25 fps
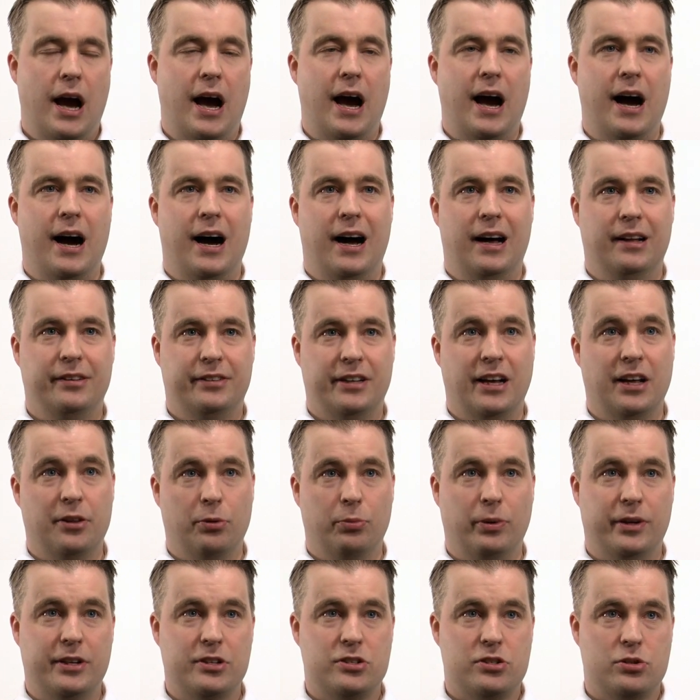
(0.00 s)
And the
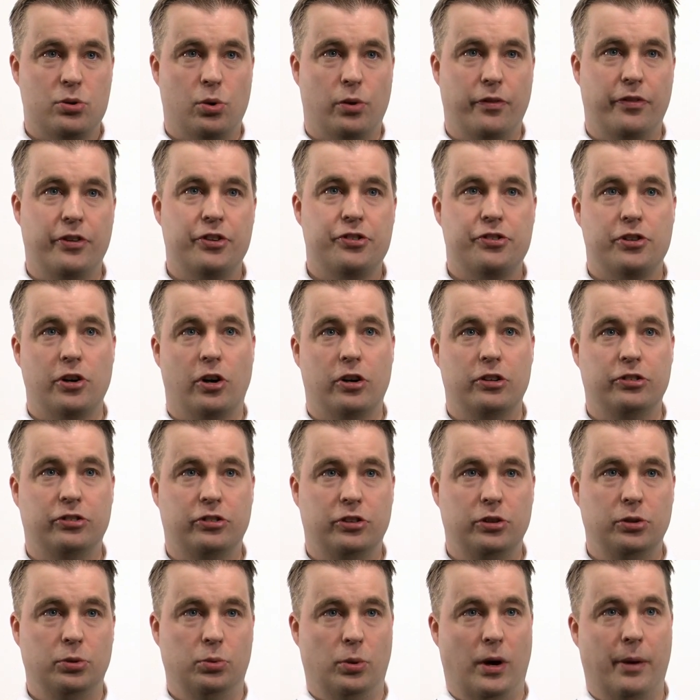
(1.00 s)
other one is Sword of the Stars
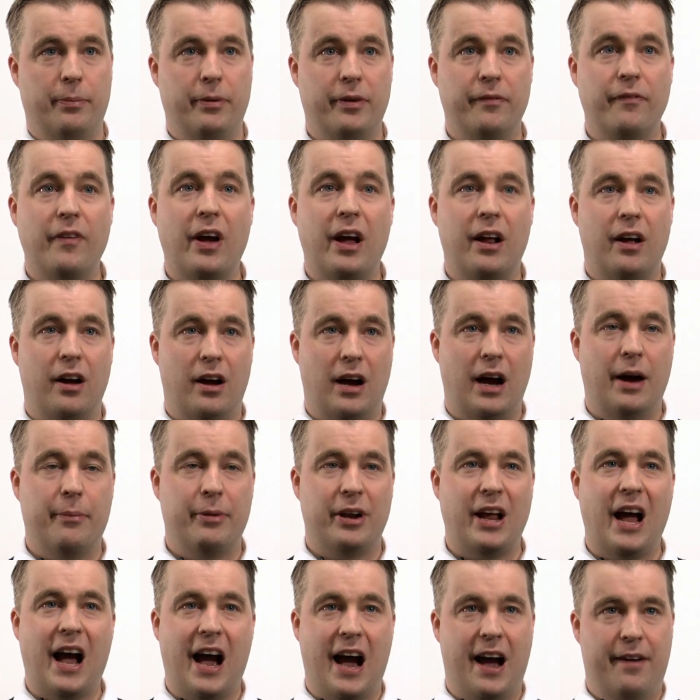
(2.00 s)
2. I'm
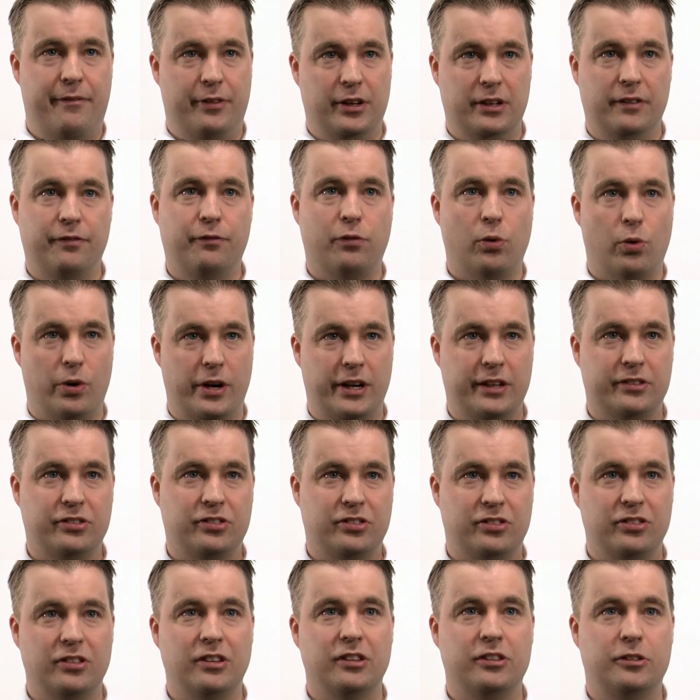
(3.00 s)
an avid
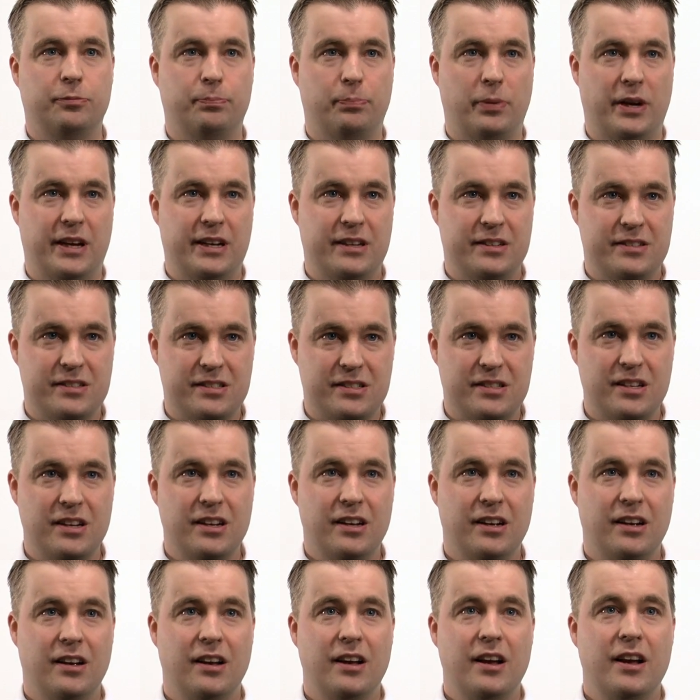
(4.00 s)
4X space
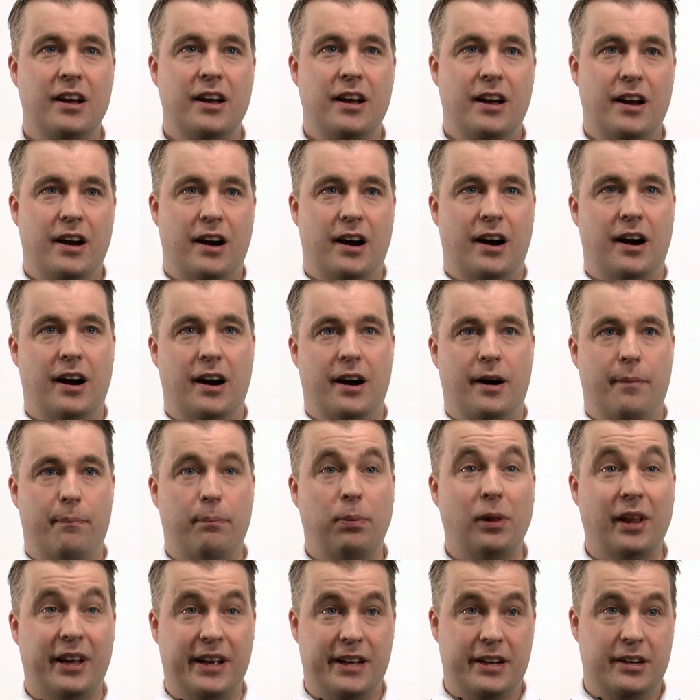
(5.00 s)

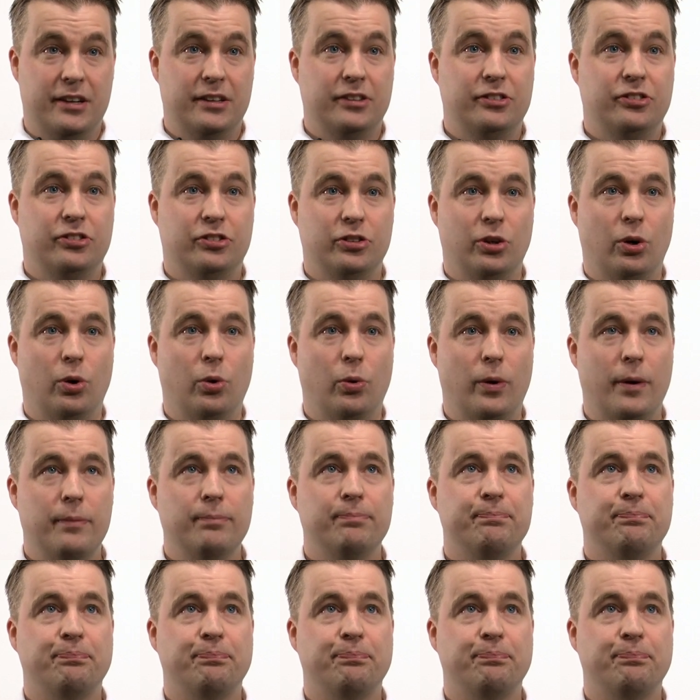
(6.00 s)
player, so